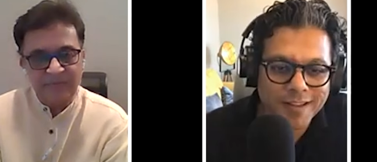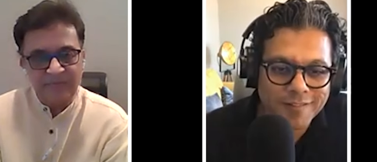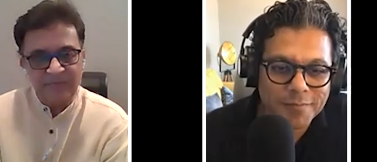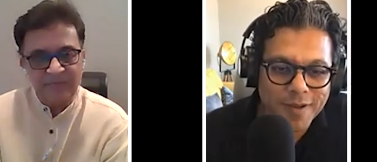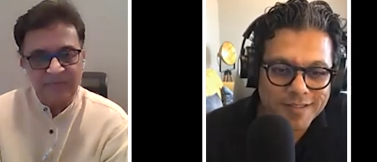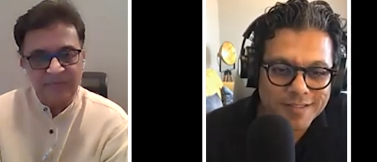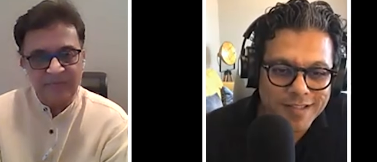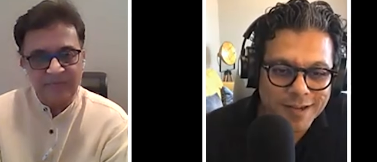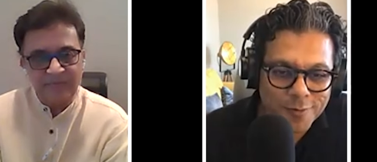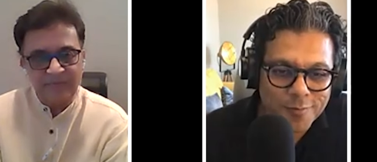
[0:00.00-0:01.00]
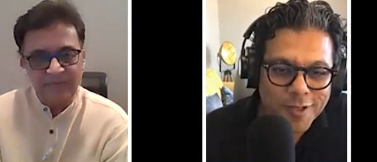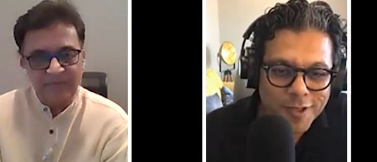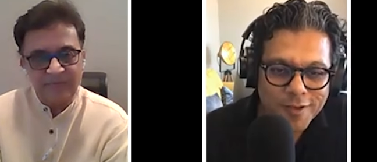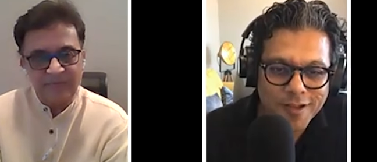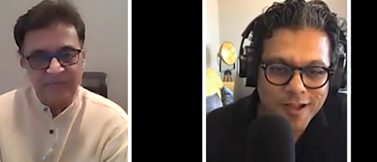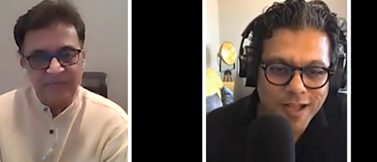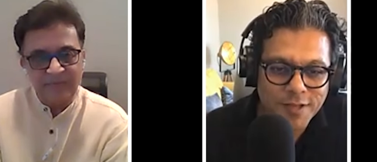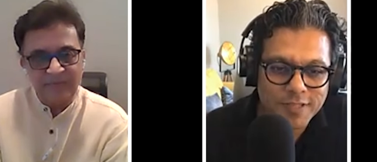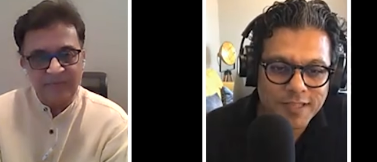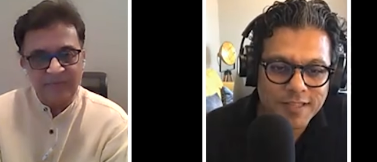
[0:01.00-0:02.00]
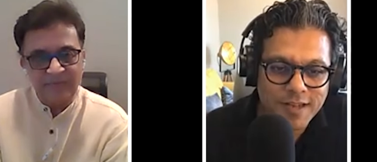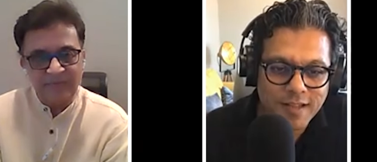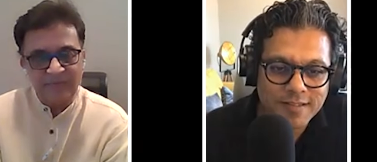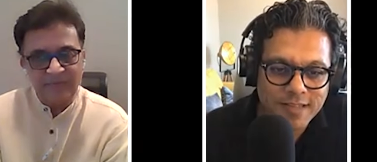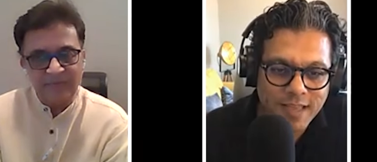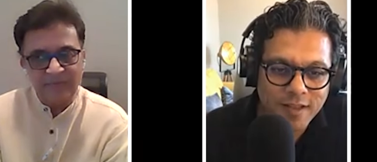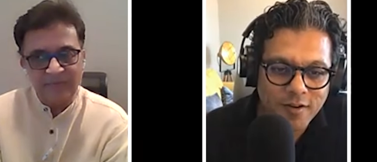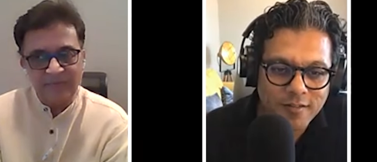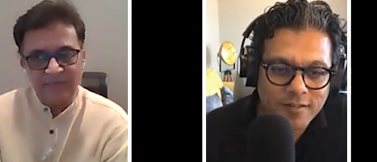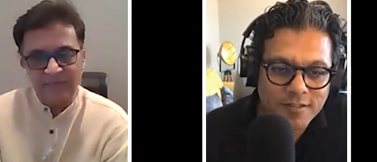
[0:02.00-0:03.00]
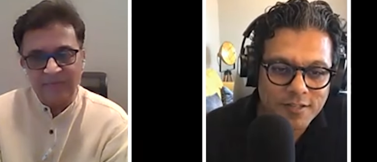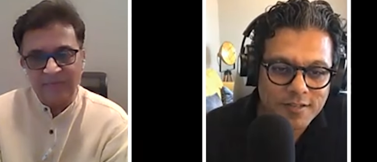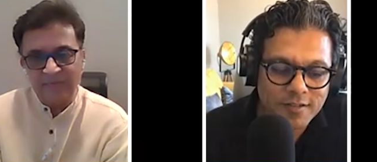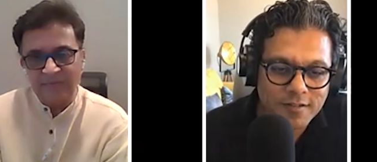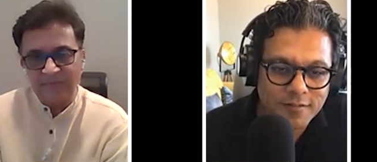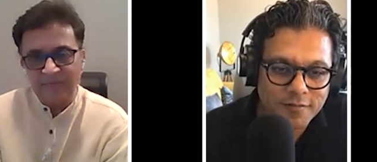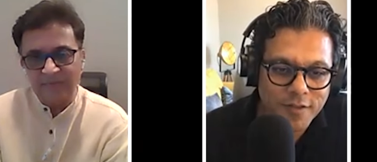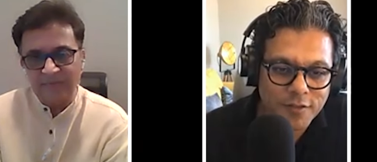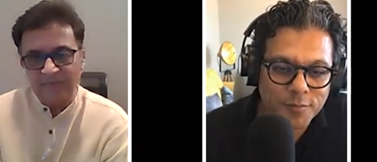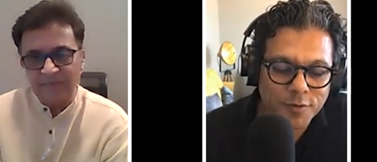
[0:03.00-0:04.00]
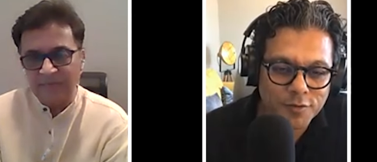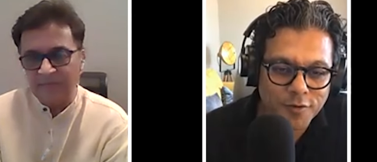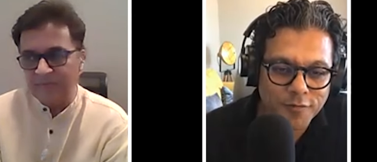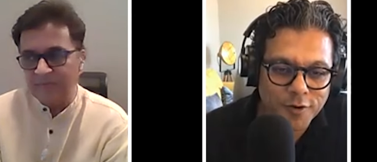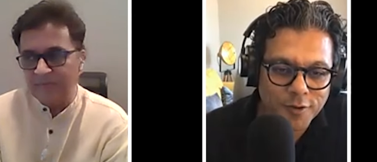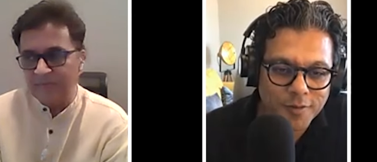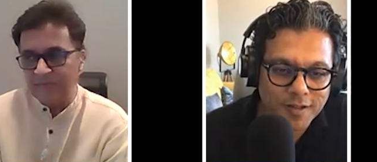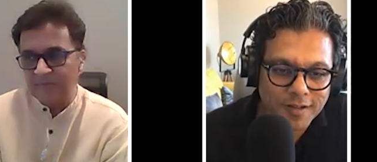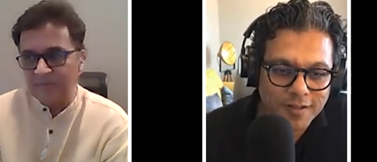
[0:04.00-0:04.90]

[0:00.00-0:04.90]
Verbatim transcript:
Speaker 1: with pasta at home? Are you seeing it as a scale, or is it just a Facebook show phenomena?